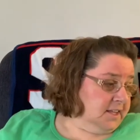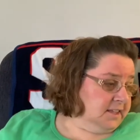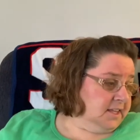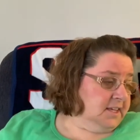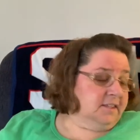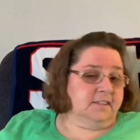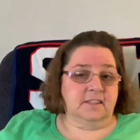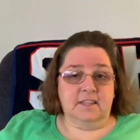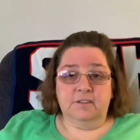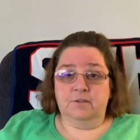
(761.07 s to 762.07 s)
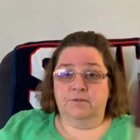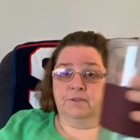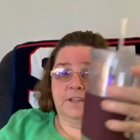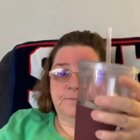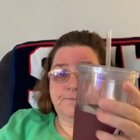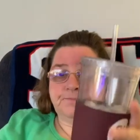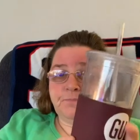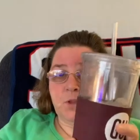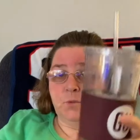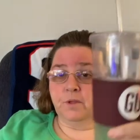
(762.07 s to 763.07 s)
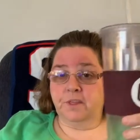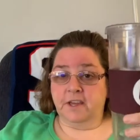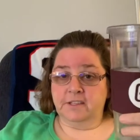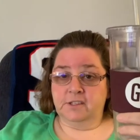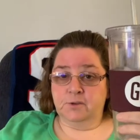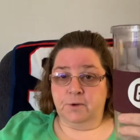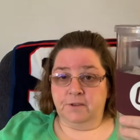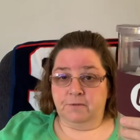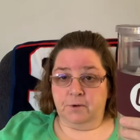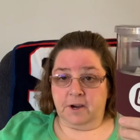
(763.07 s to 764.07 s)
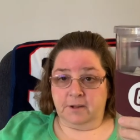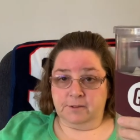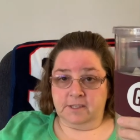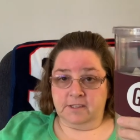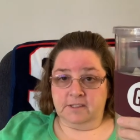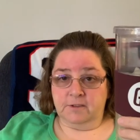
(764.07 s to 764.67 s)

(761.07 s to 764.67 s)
these, these will fit with ice 24 ounces